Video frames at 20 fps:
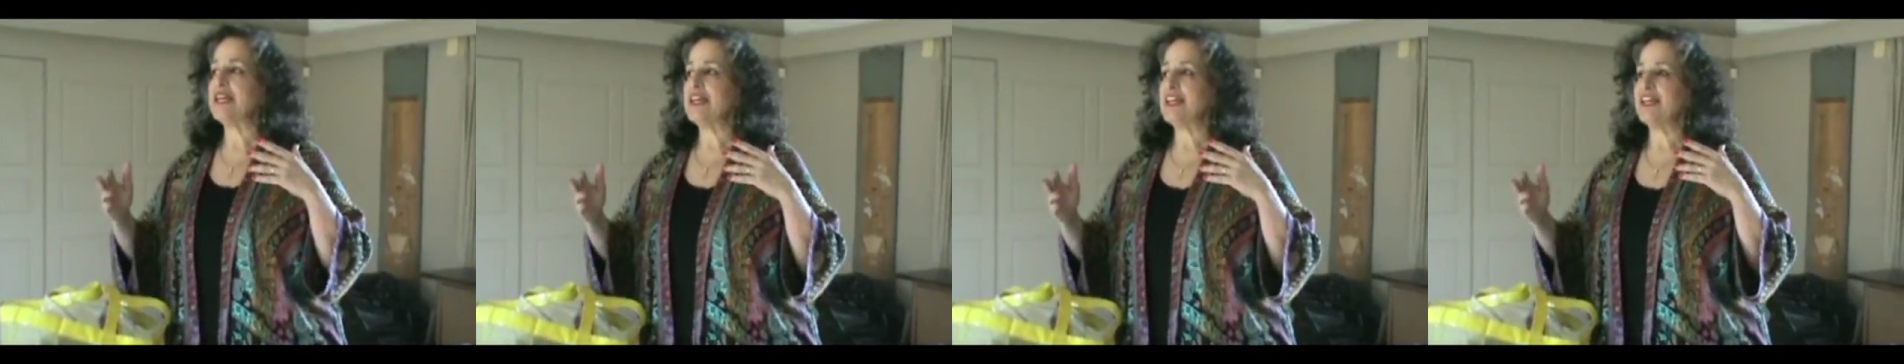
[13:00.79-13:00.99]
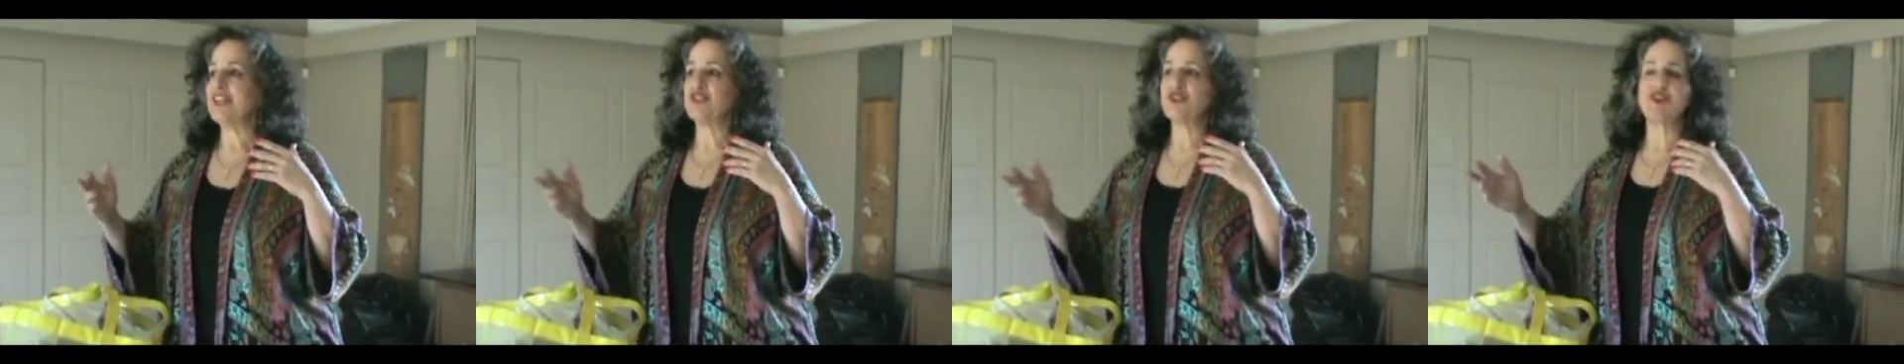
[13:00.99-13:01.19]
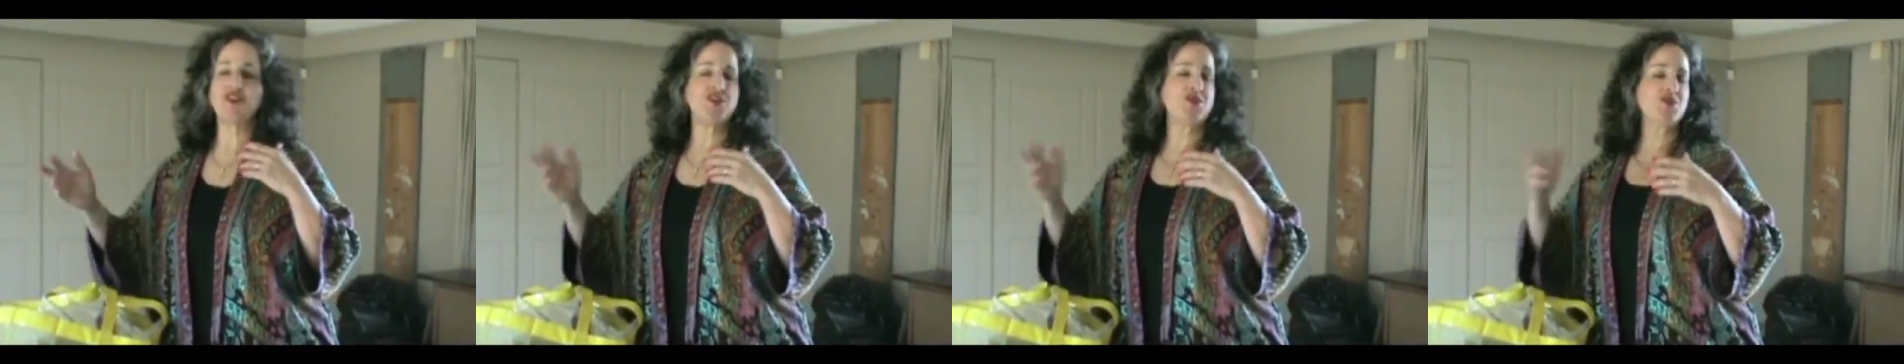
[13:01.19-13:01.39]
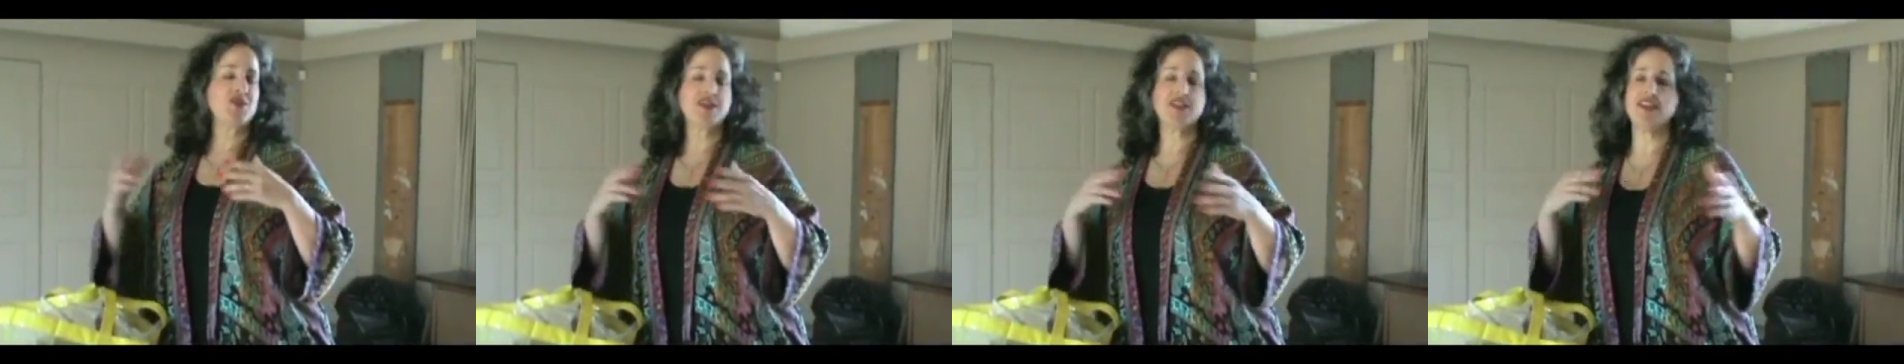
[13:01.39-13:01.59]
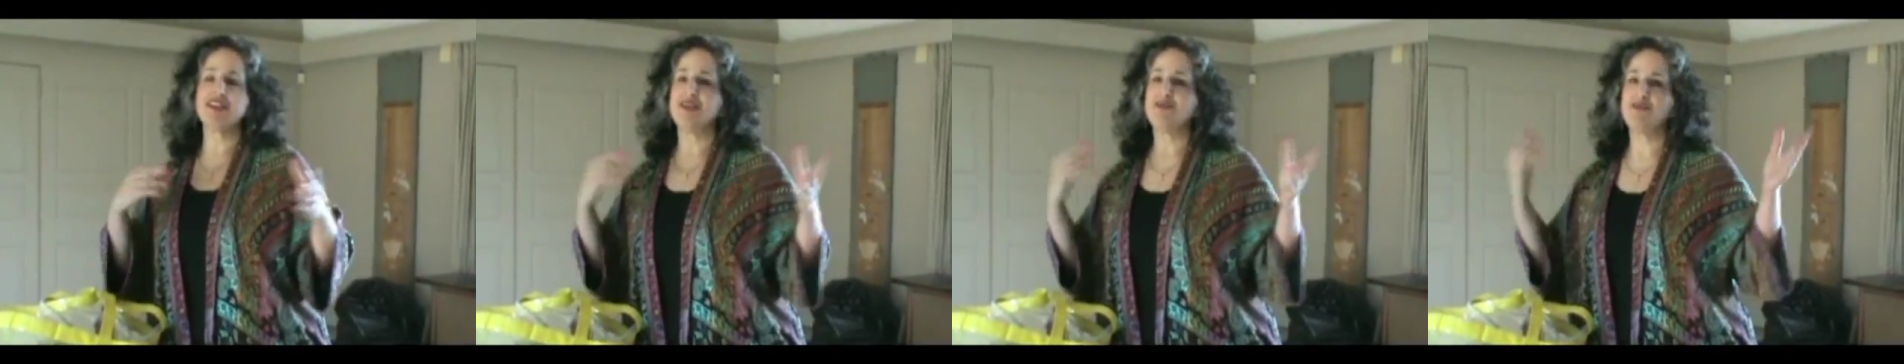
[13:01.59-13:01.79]
it's going to
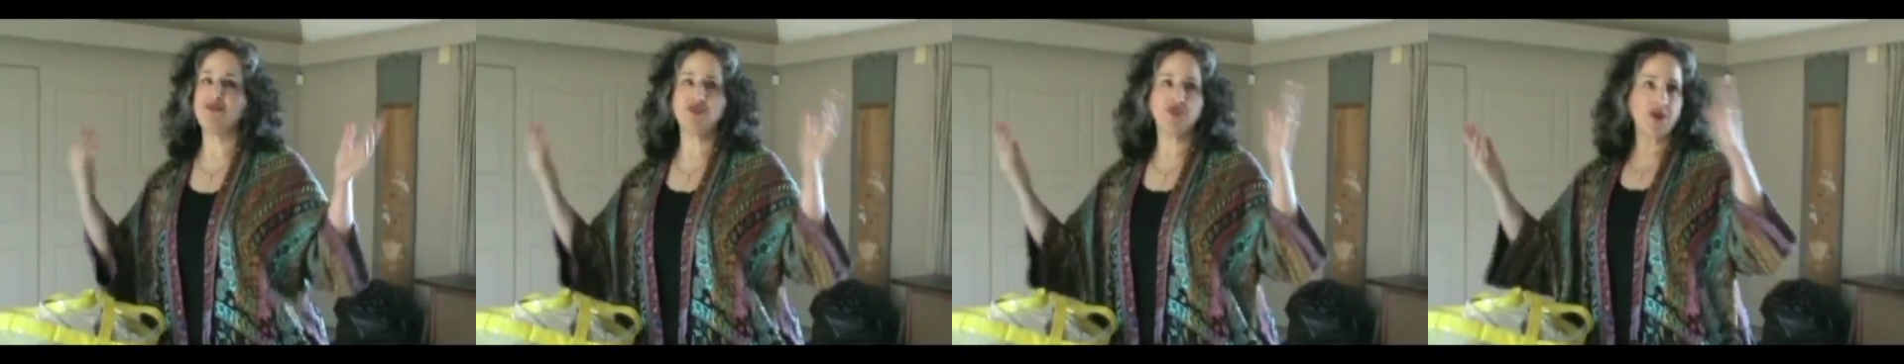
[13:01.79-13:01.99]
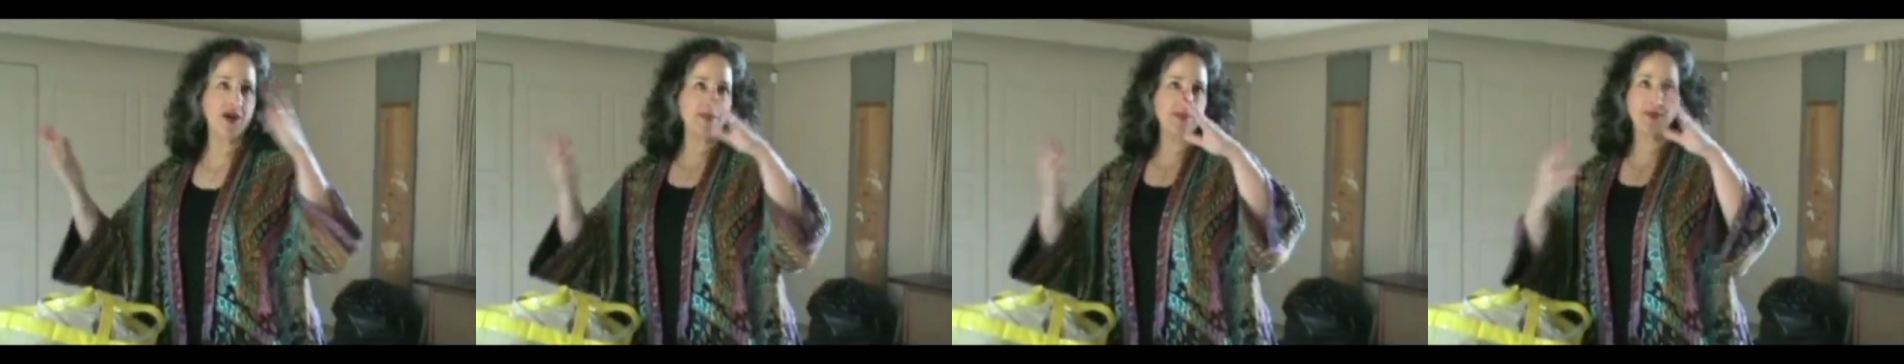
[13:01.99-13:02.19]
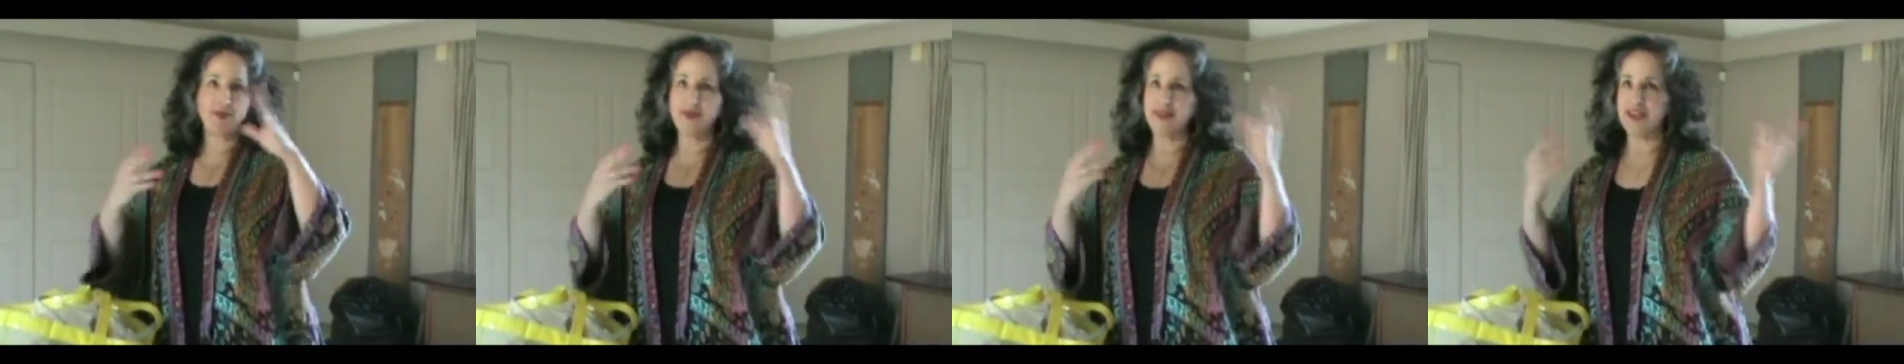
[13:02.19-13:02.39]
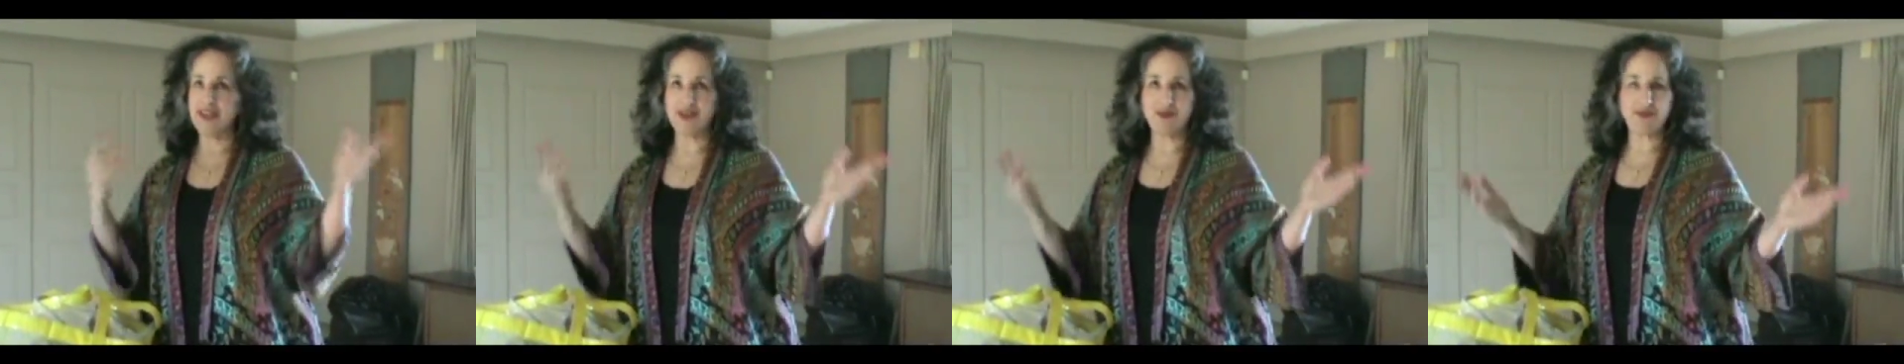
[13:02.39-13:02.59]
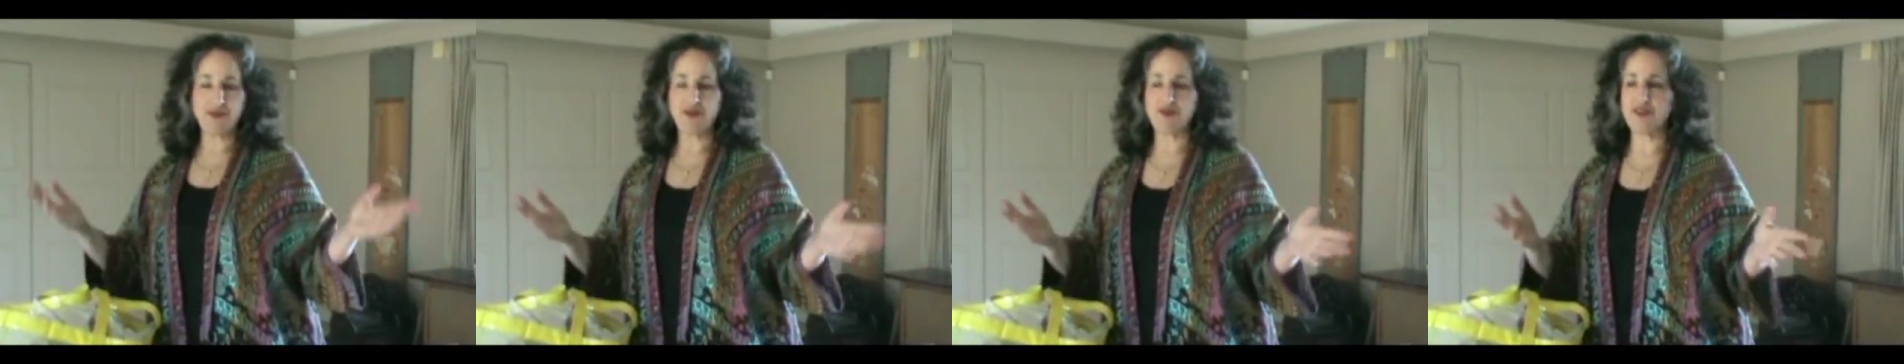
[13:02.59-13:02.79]
really probably
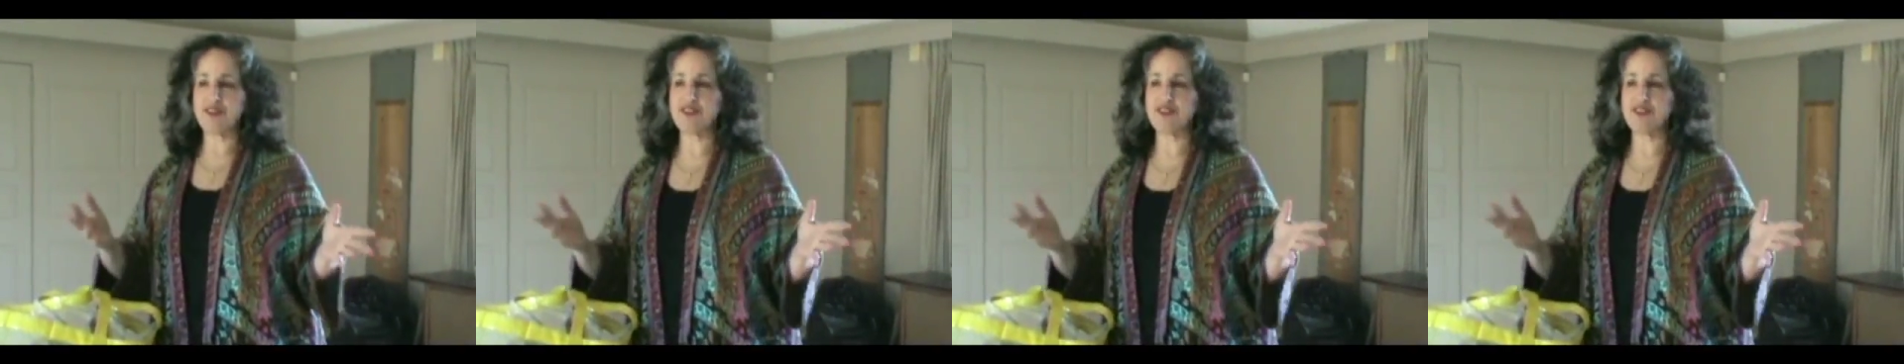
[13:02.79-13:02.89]
get very